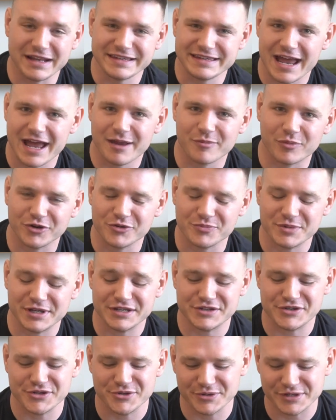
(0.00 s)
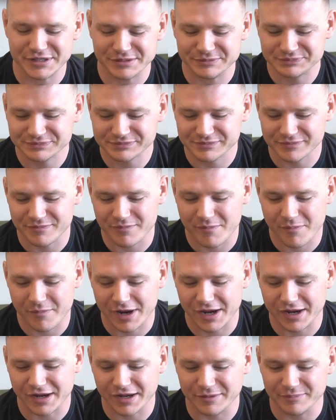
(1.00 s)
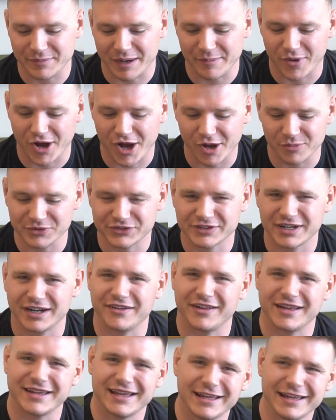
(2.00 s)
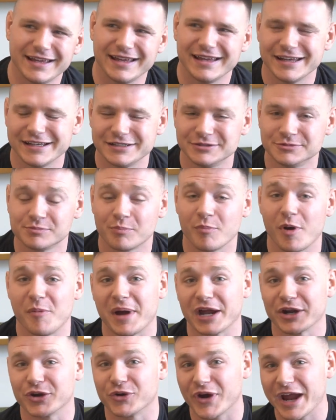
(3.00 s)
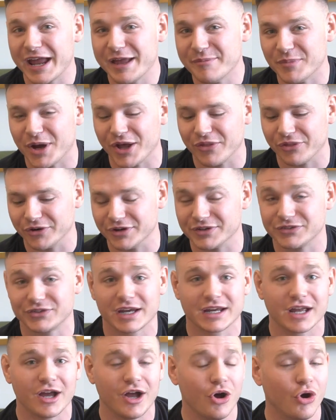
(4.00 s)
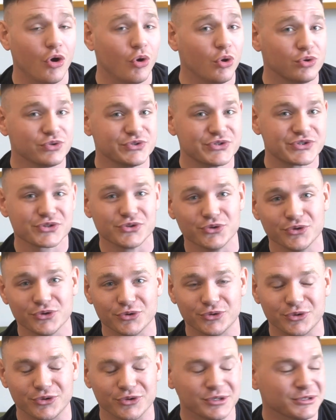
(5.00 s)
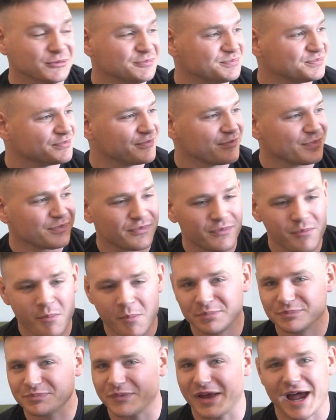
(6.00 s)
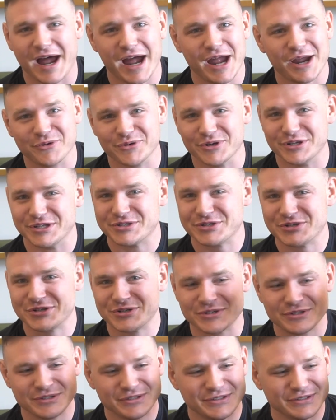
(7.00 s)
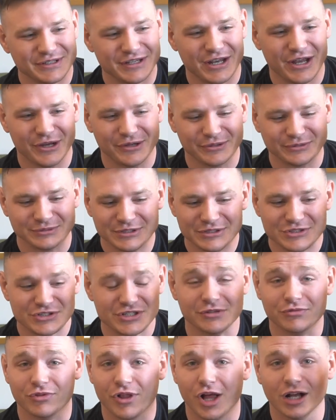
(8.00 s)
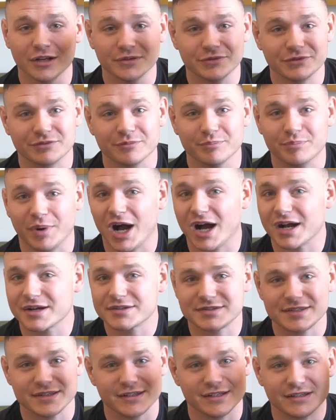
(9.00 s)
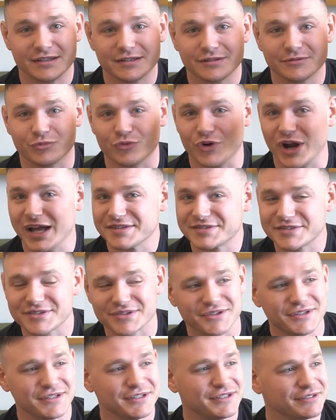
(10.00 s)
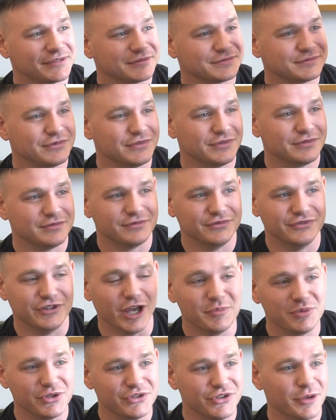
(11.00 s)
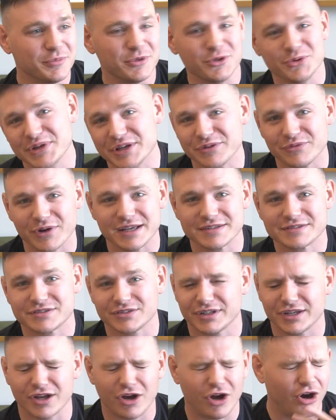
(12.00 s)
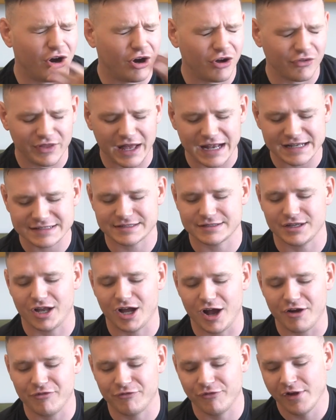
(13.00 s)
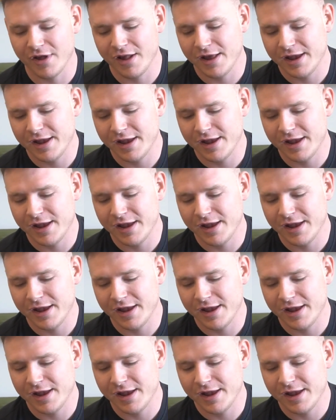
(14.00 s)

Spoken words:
dad wanted me to do it. My mom was kind of like, eh, but my grandmother is like an old school Irish, you know, she loves boxing, wrestling, WWE wrestling, all that stuff.